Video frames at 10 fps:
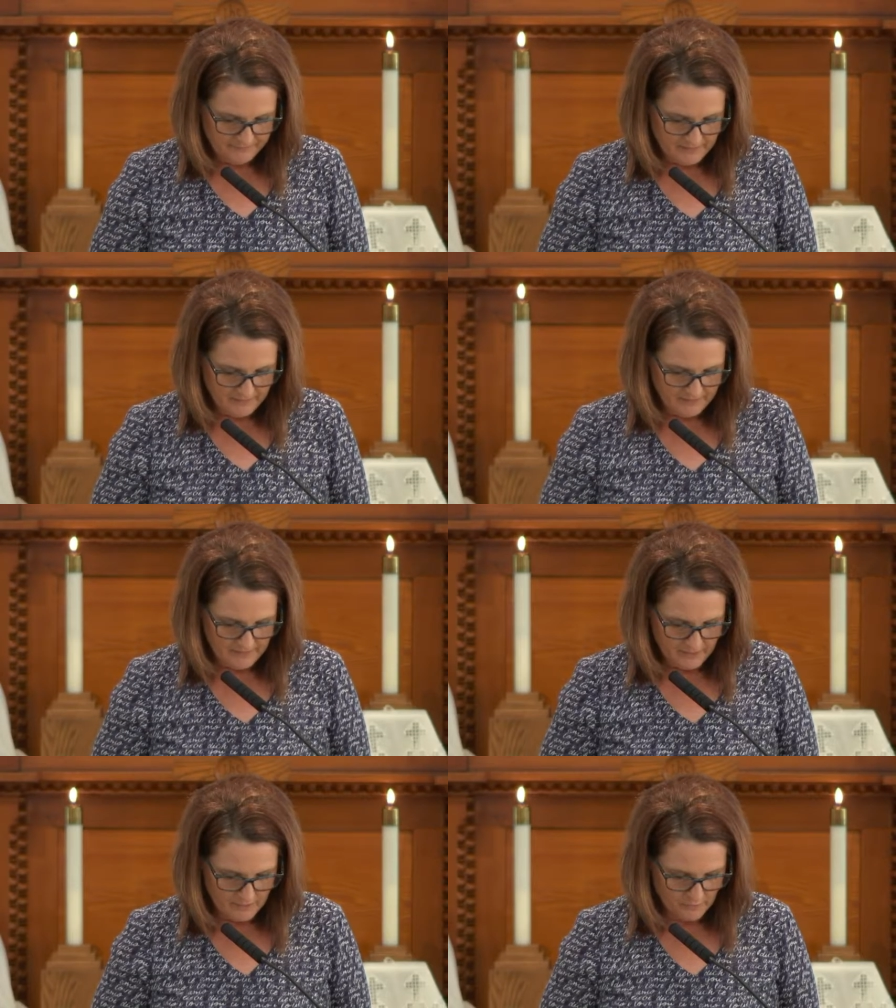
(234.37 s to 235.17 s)
and
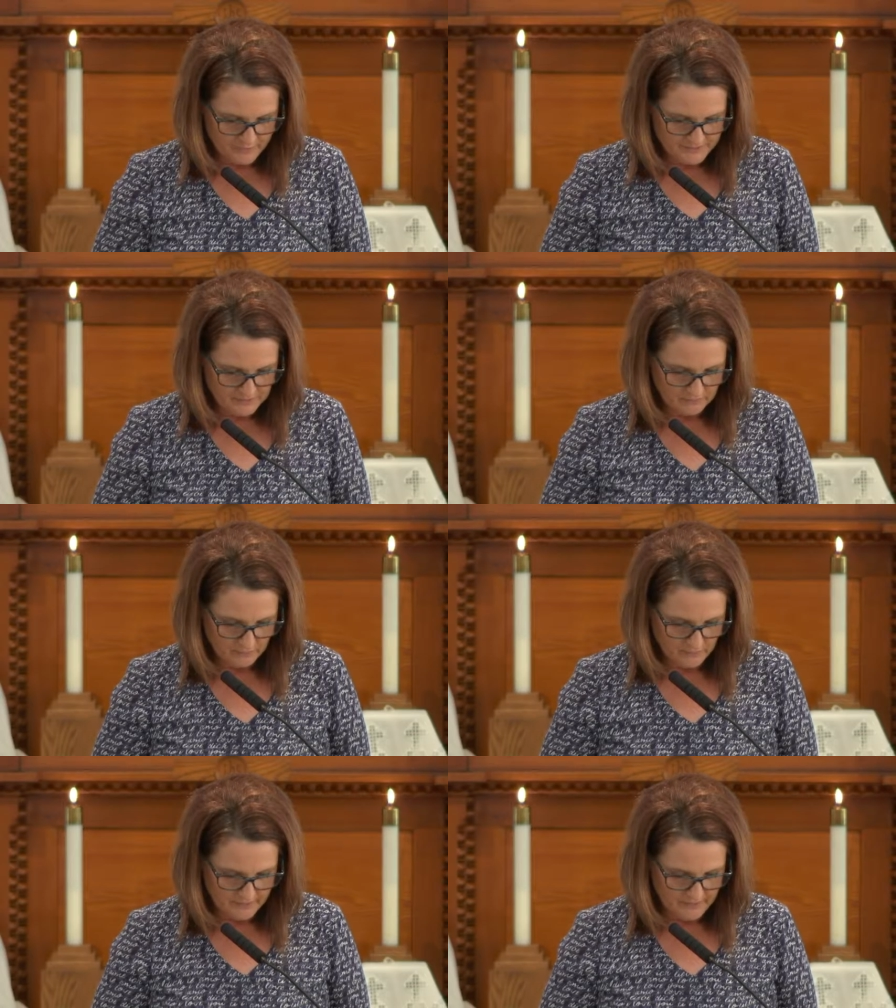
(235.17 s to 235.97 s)
there was the
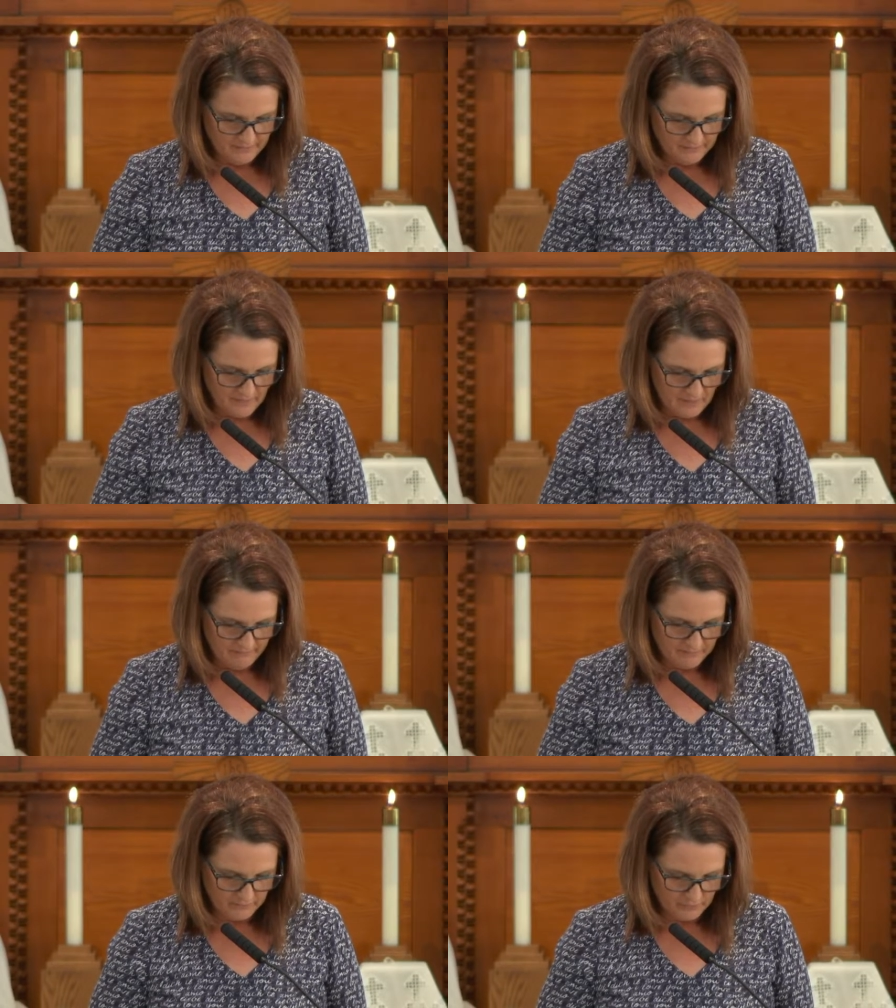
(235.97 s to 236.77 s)
glory
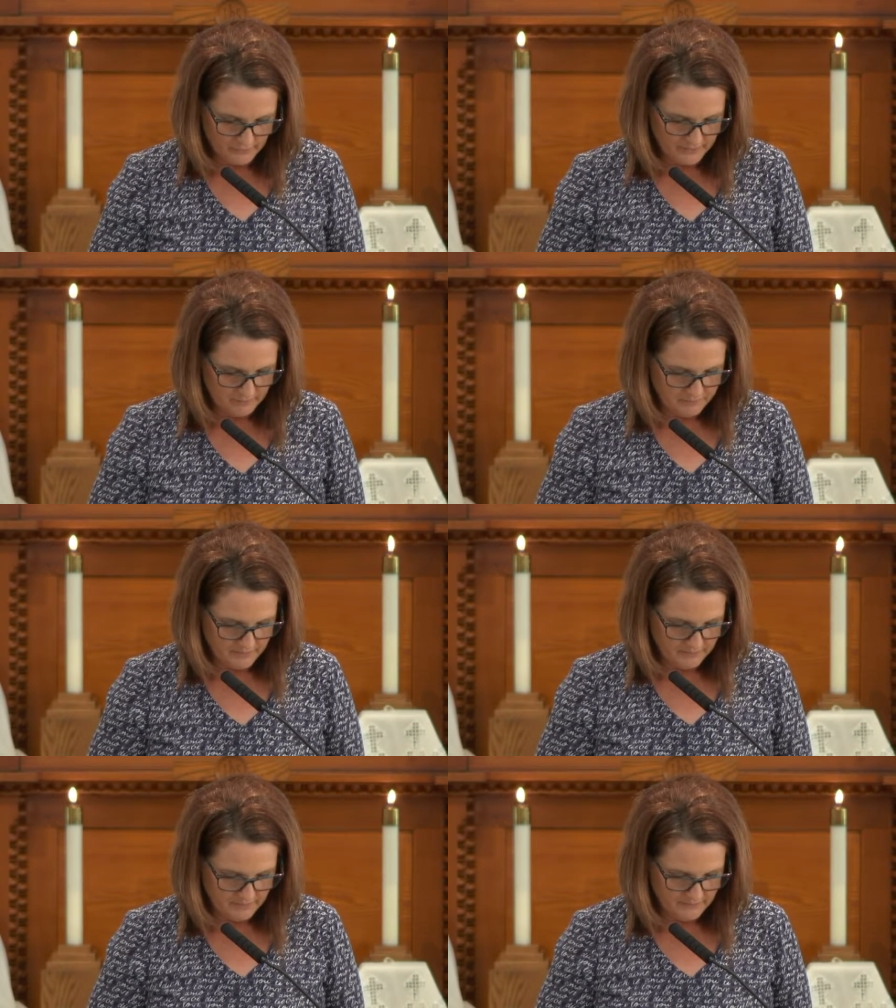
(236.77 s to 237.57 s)
of the Lord
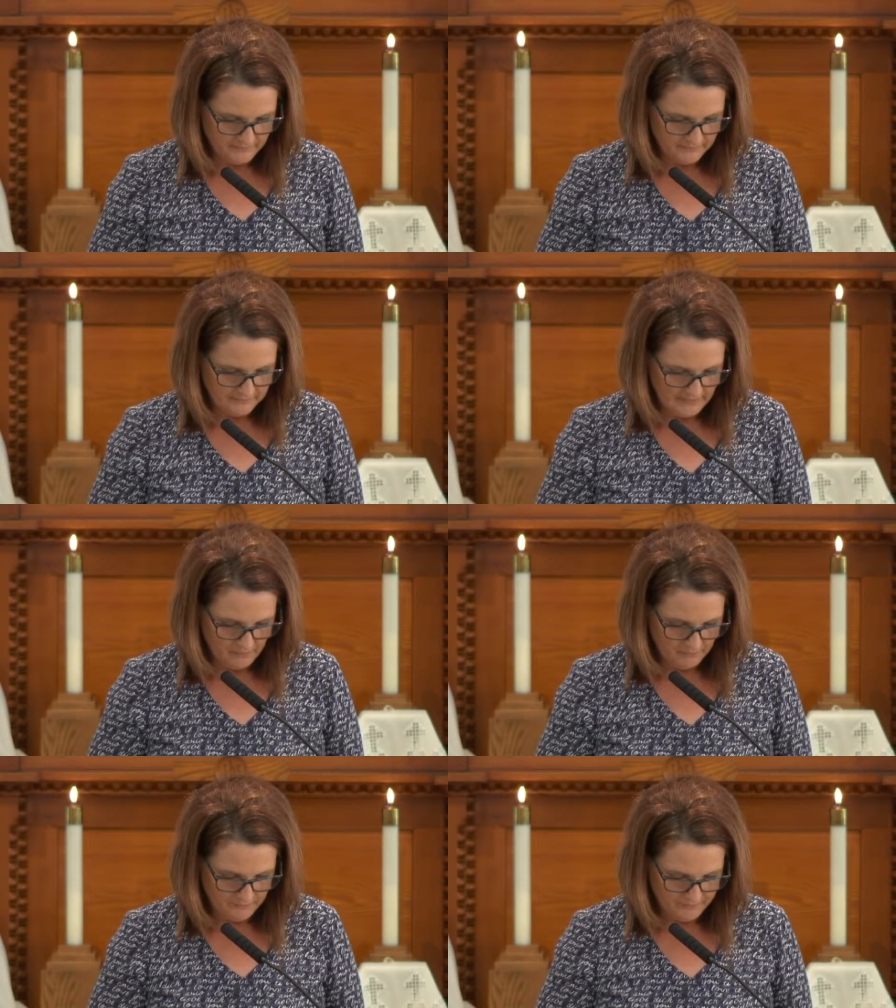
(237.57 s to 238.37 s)
appearing in the
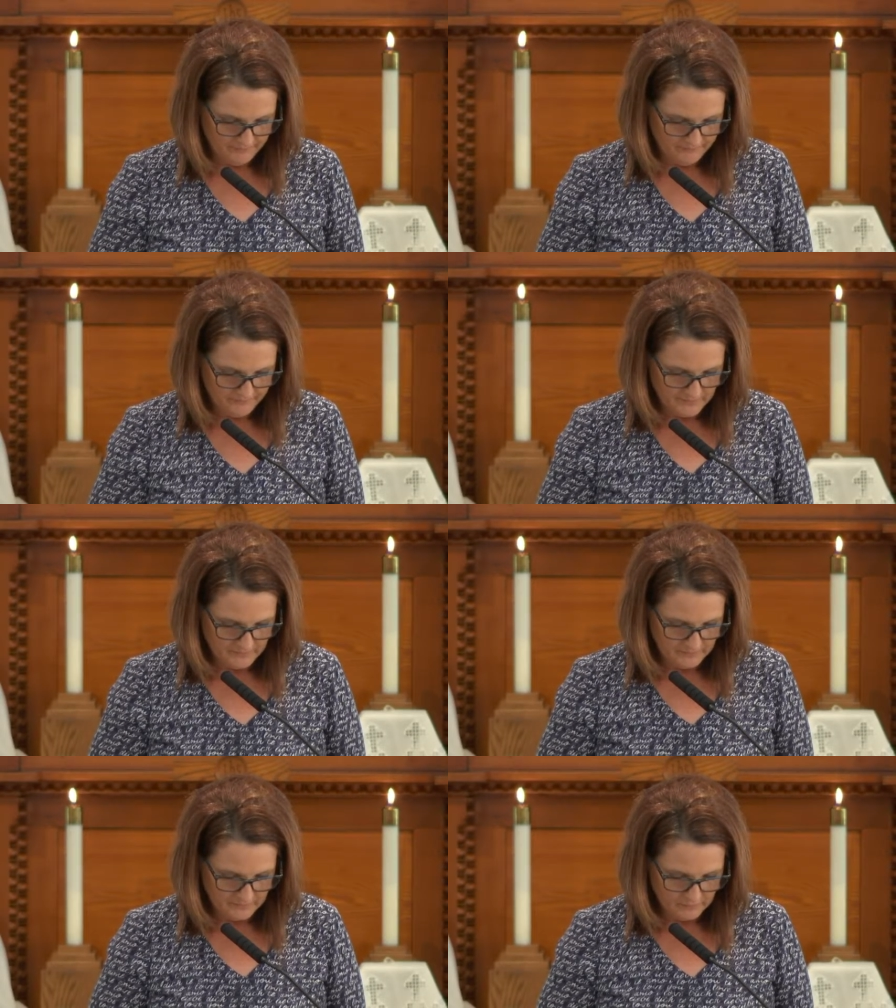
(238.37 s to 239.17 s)
cloud.
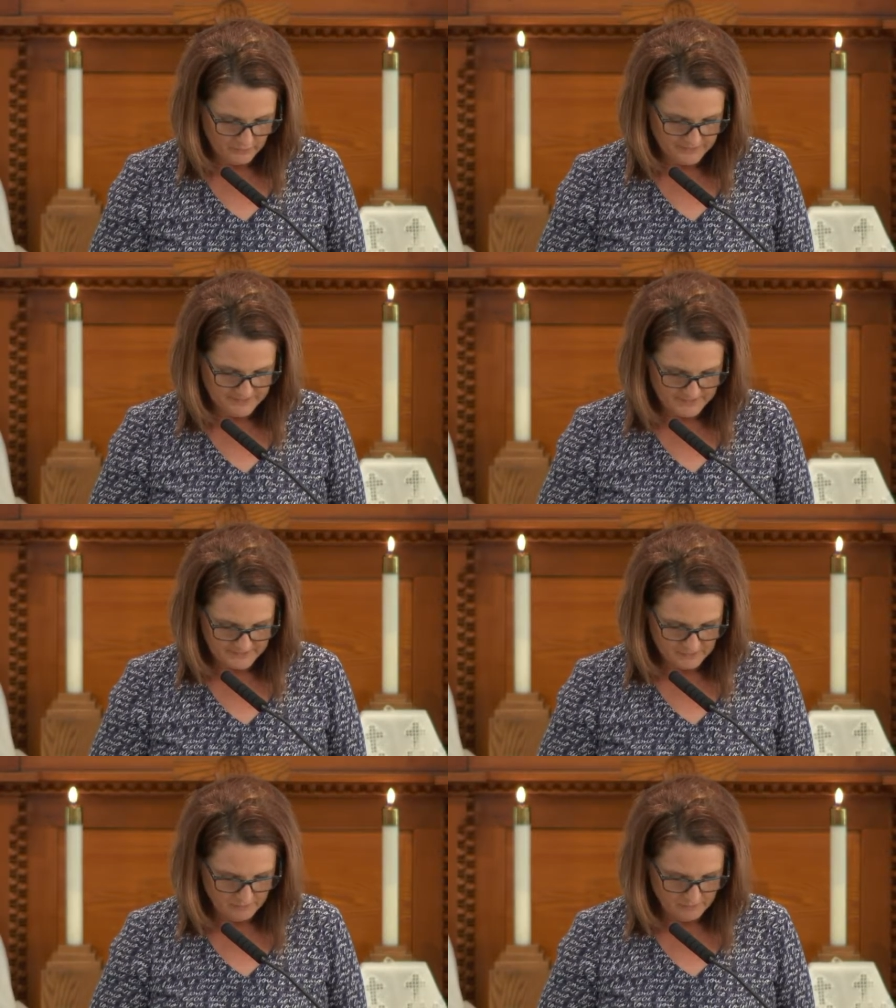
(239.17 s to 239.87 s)
The Lord said to